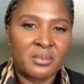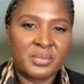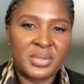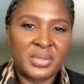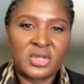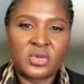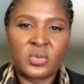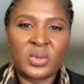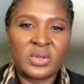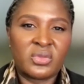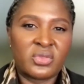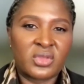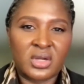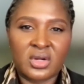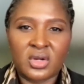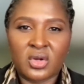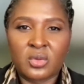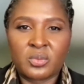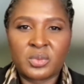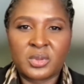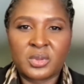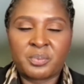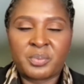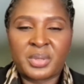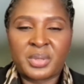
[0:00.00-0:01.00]
between the
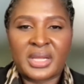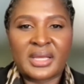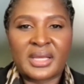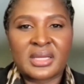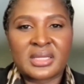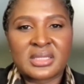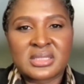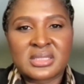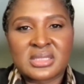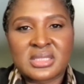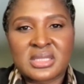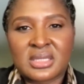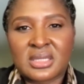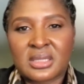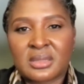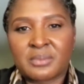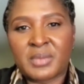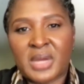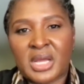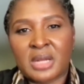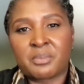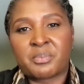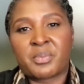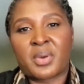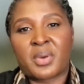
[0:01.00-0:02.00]
global players
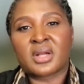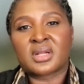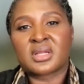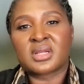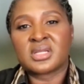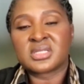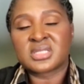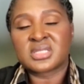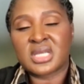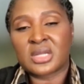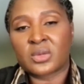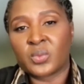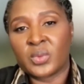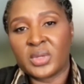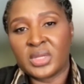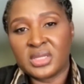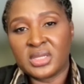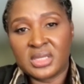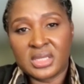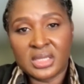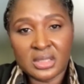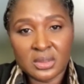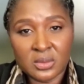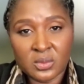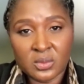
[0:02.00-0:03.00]
um, and partners that we
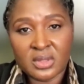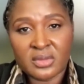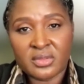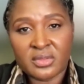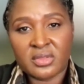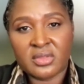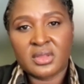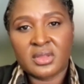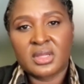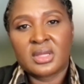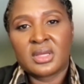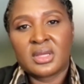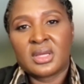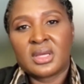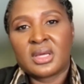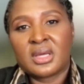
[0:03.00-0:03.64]
deal with